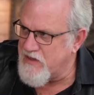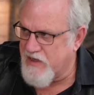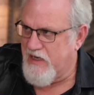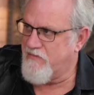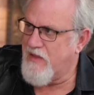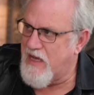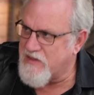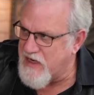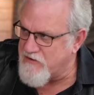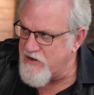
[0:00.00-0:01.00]
Did he live in that
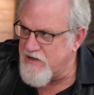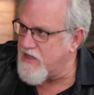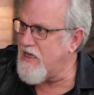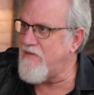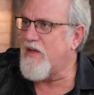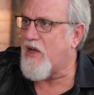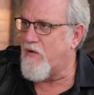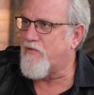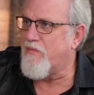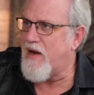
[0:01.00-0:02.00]
century? Did he even
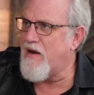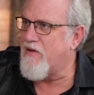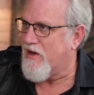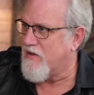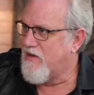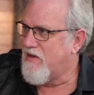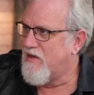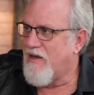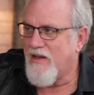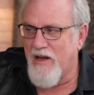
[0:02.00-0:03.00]
come from that area?
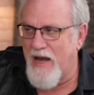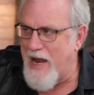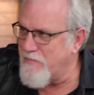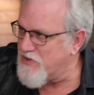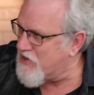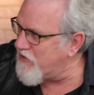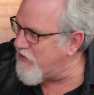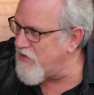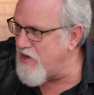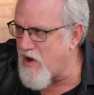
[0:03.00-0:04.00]

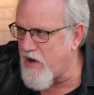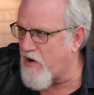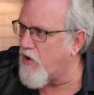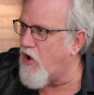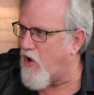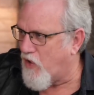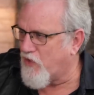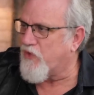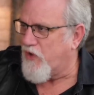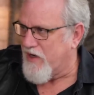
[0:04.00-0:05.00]
Absolutely not on all
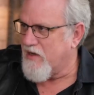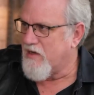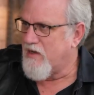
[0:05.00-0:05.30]
3.